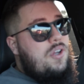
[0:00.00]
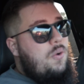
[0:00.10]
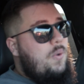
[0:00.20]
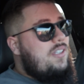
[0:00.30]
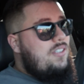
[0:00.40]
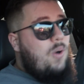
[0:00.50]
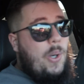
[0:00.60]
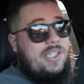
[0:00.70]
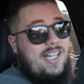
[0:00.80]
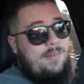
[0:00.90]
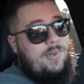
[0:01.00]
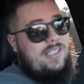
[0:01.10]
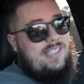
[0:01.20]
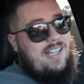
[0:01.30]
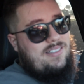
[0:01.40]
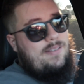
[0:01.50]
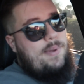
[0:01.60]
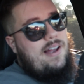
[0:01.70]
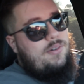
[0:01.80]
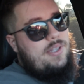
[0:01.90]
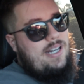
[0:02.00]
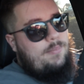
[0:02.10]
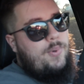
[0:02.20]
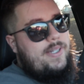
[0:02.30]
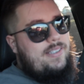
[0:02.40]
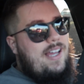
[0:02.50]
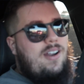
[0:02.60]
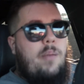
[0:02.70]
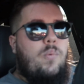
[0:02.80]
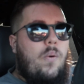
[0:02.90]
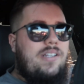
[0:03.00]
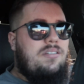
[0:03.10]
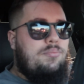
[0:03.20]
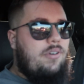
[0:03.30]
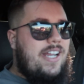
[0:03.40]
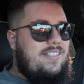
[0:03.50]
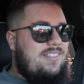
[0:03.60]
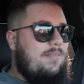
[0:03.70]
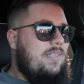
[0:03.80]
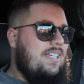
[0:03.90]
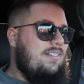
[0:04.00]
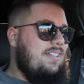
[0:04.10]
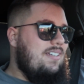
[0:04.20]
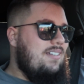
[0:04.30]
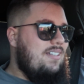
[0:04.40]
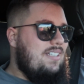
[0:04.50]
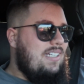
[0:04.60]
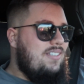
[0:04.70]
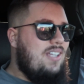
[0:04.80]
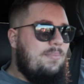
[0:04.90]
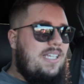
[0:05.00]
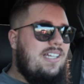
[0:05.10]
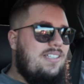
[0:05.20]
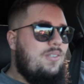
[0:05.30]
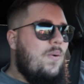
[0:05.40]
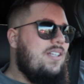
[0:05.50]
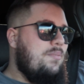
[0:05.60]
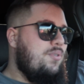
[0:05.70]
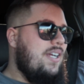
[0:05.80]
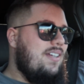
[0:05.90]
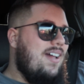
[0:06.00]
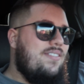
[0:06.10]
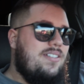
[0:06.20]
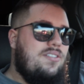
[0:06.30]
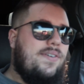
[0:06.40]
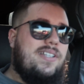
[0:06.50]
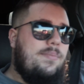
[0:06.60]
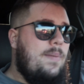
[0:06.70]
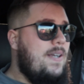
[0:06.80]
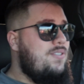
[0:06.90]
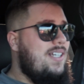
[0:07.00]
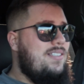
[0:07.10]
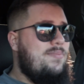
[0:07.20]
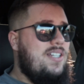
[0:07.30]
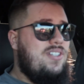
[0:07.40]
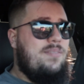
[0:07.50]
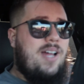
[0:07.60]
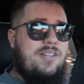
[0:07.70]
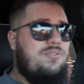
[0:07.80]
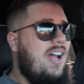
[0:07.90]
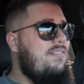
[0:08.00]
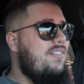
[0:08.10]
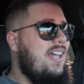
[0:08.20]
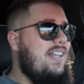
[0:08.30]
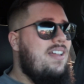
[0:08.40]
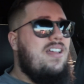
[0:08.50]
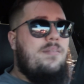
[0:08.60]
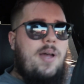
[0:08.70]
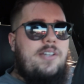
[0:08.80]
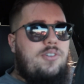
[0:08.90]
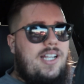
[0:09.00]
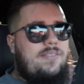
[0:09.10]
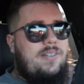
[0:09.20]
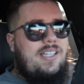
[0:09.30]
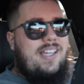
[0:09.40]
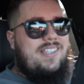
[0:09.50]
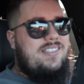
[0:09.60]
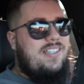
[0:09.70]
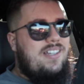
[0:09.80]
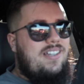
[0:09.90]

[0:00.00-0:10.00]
with the torque that I'm putting down and the power that I'm putting down, I'm going to break something. something is going to break. Either it's going to be my transmission, my drive line, my transfer case,